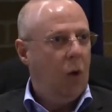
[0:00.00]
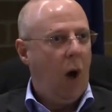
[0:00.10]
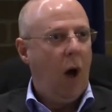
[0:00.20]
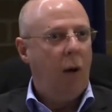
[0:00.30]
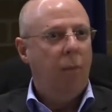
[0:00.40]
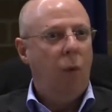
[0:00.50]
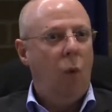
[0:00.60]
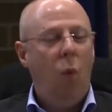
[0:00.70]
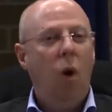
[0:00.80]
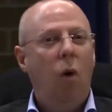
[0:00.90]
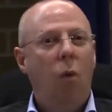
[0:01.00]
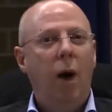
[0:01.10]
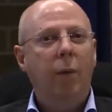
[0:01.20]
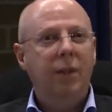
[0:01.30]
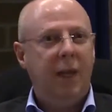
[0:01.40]
Well,
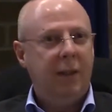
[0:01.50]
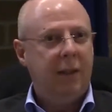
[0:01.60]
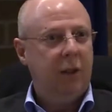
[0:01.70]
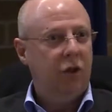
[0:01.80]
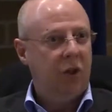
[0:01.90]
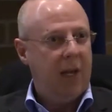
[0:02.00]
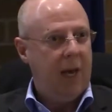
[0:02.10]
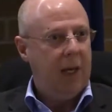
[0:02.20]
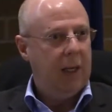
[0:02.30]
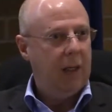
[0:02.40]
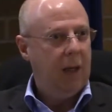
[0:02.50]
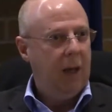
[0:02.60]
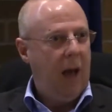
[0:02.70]
why was that decision taken?